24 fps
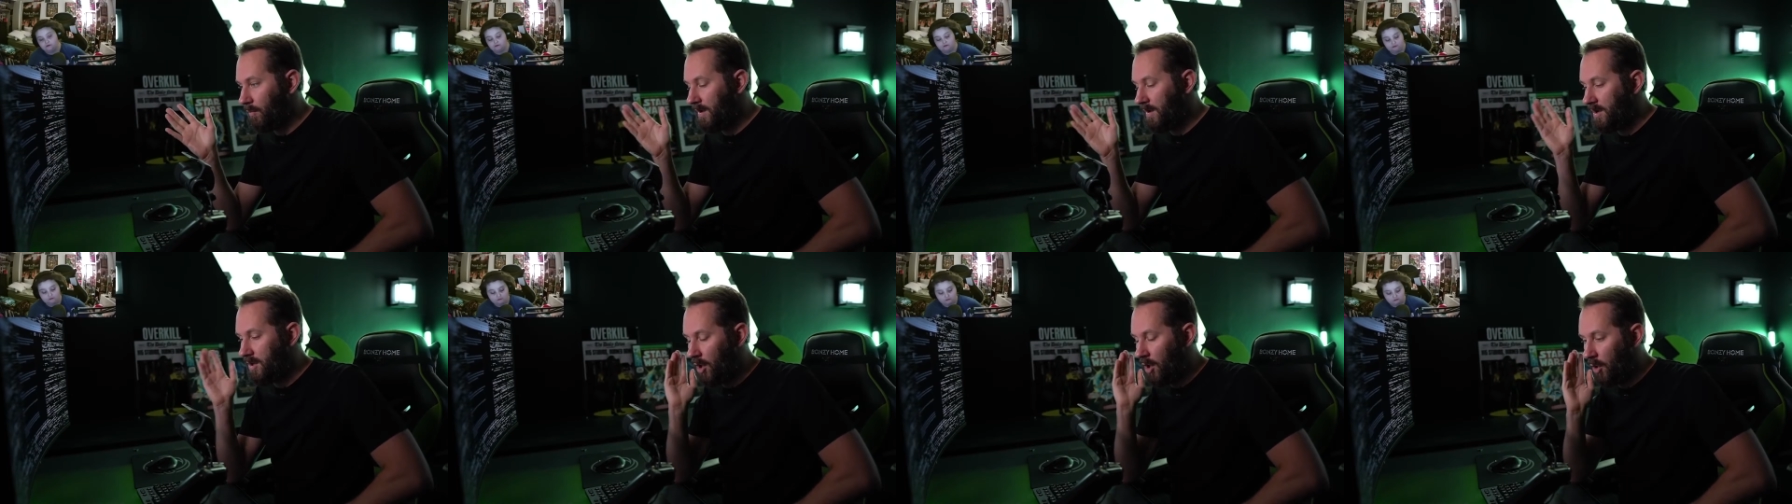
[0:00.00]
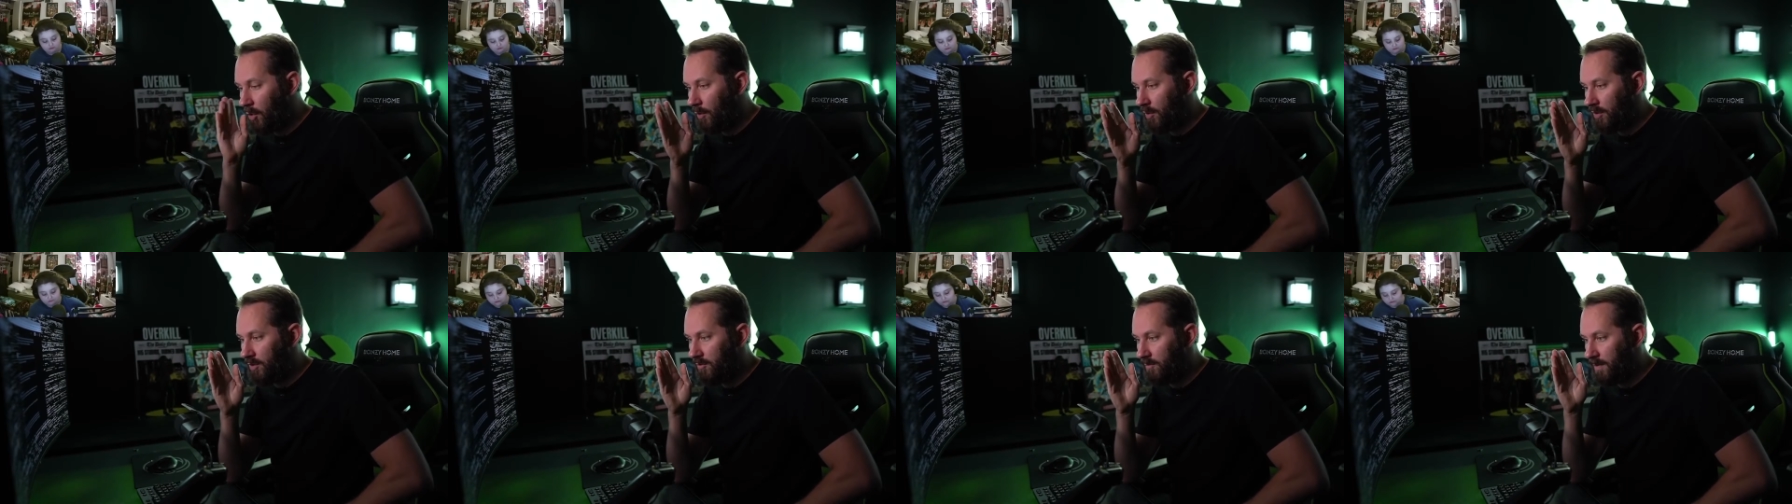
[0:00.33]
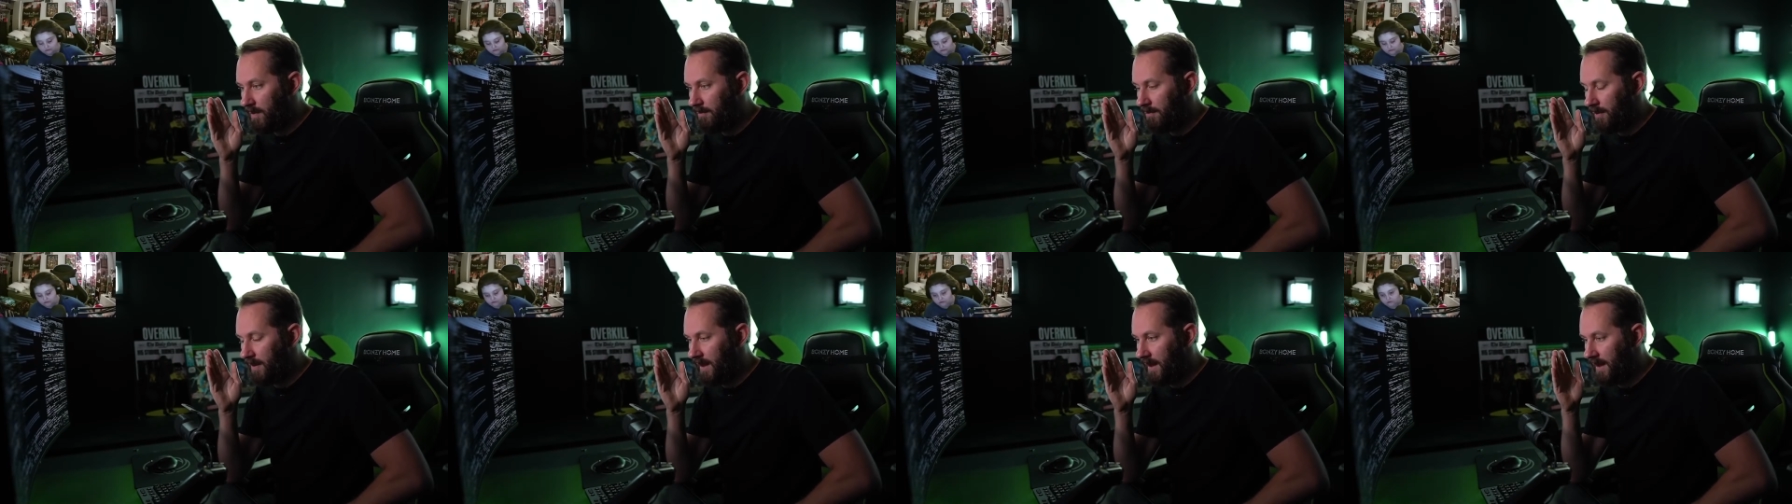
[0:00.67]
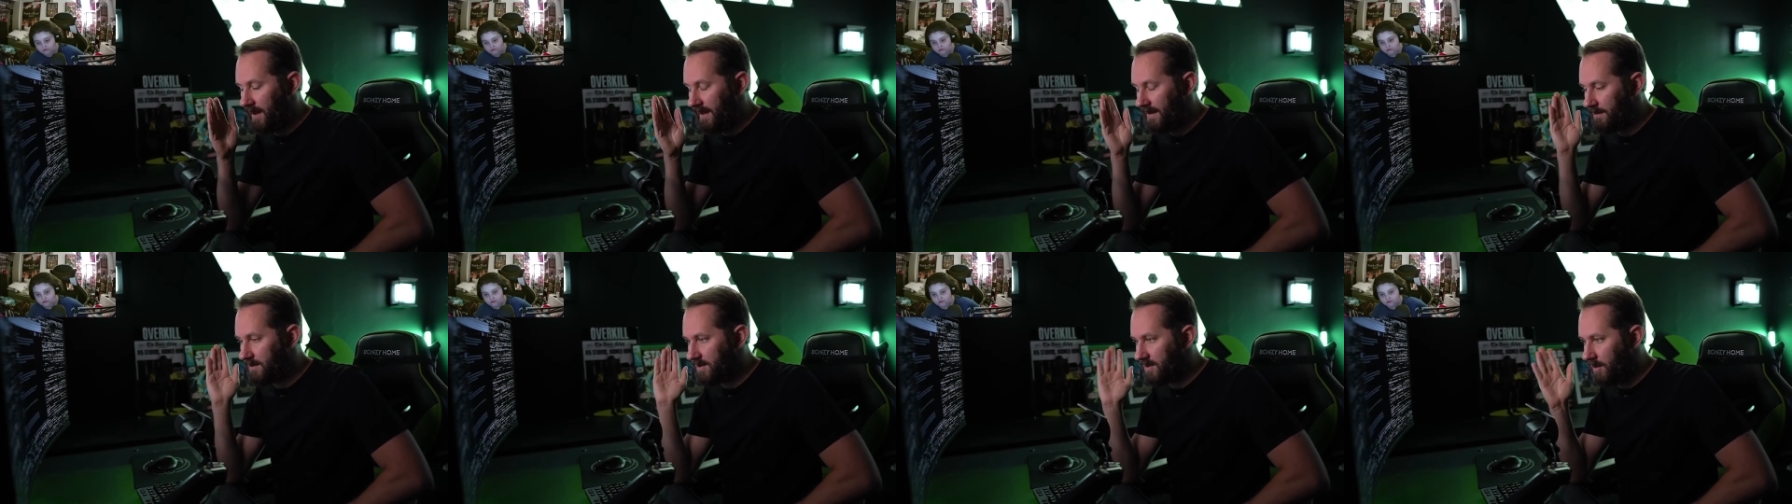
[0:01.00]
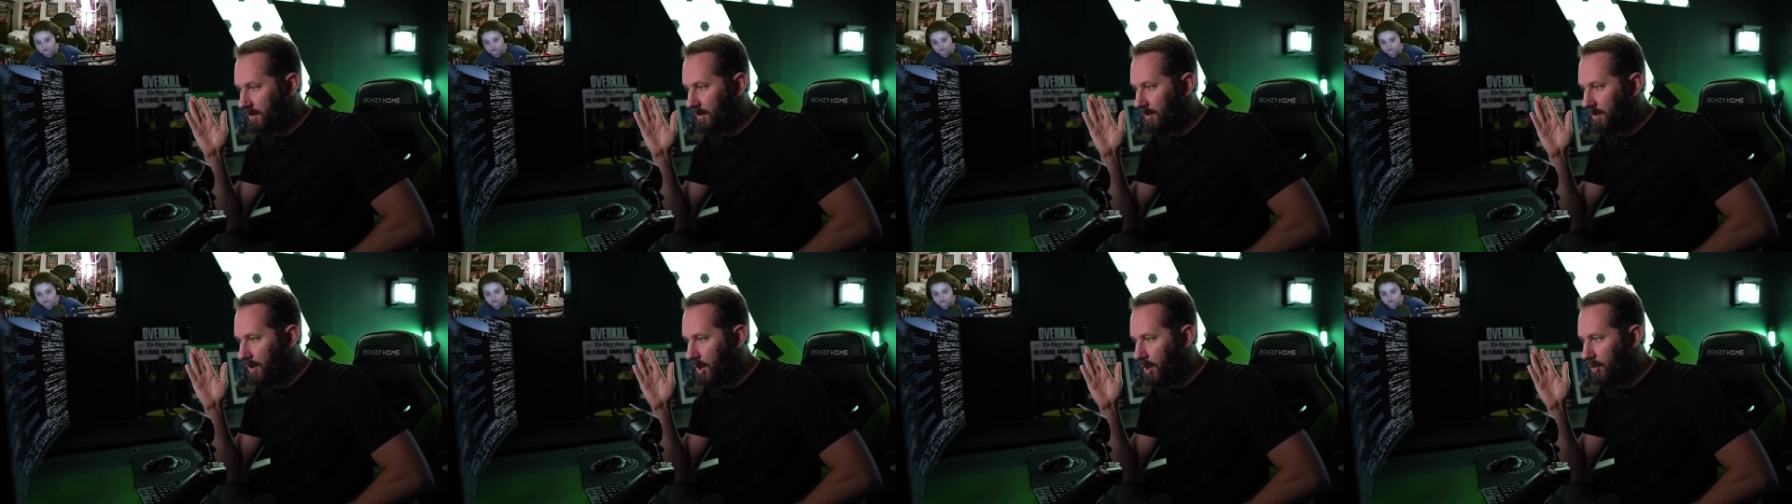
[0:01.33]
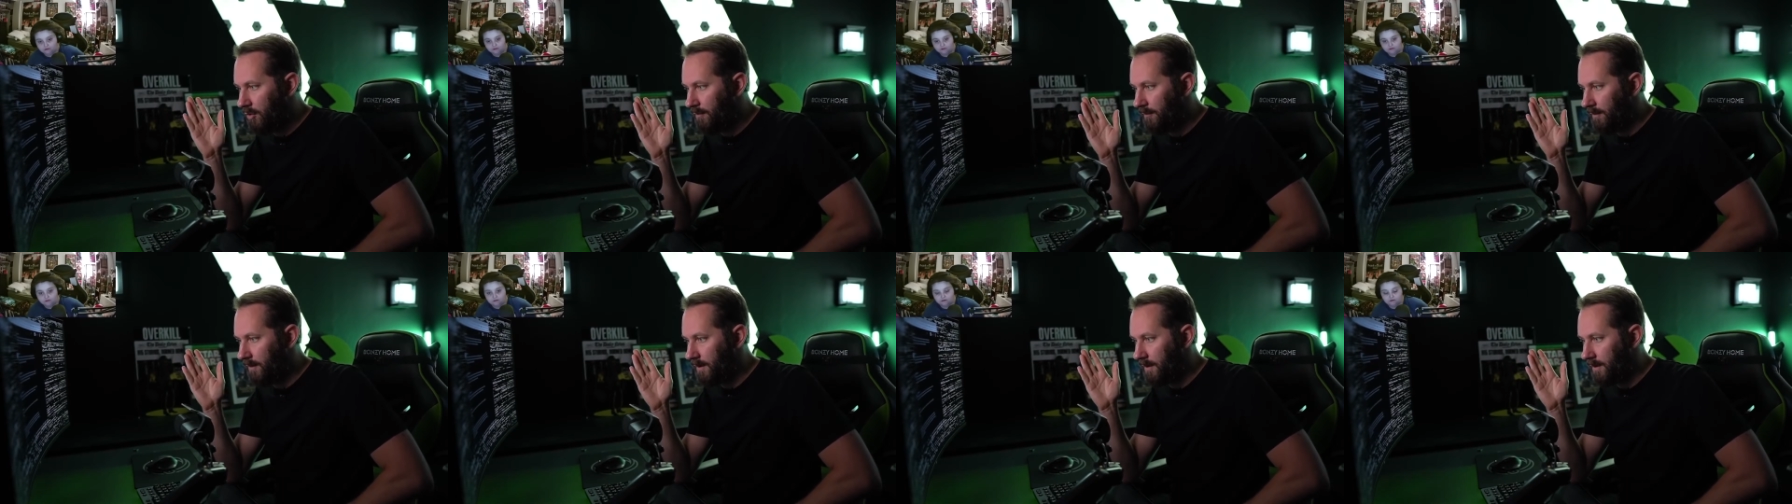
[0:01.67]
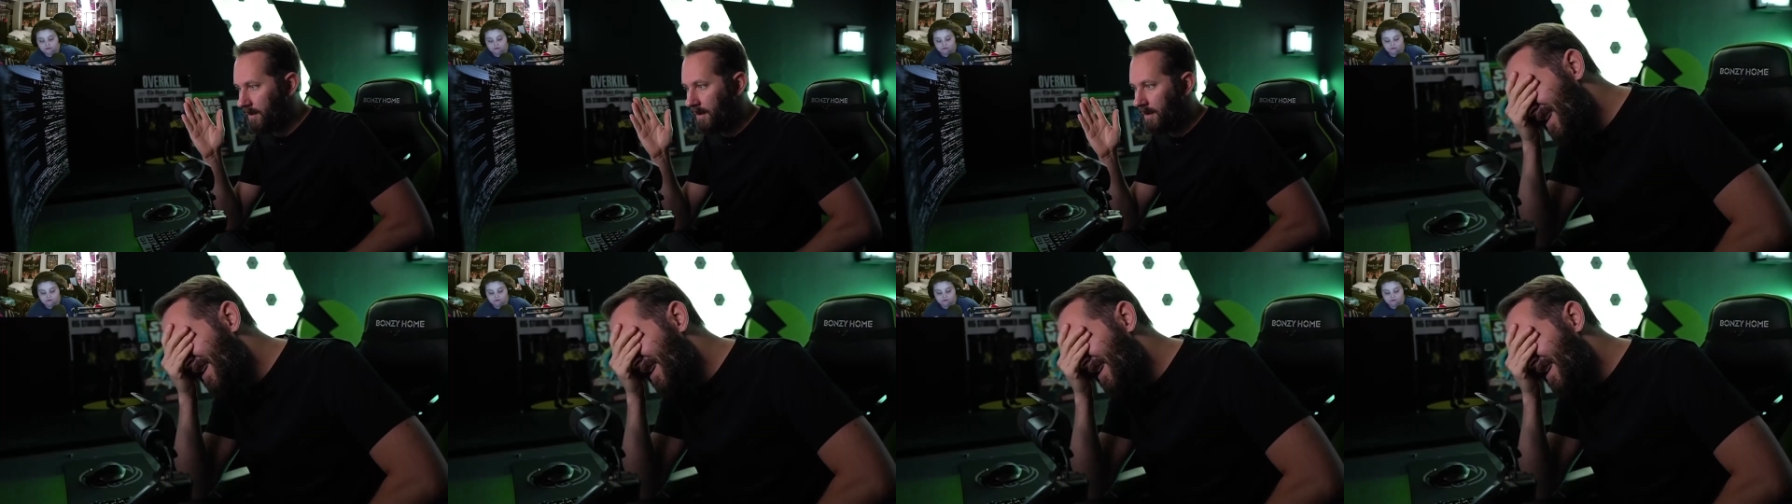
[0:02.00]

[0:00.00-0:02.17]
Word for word: We know what you've been planning. It was all over.